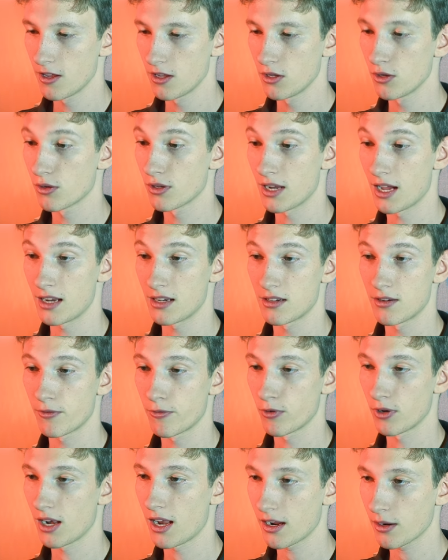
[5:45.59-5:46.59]
You can add
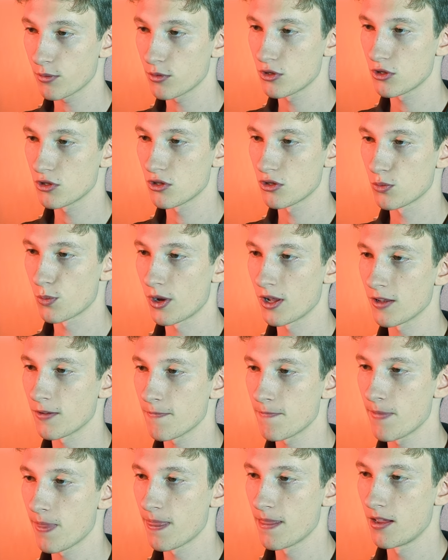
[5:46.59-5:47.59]
different languages as well.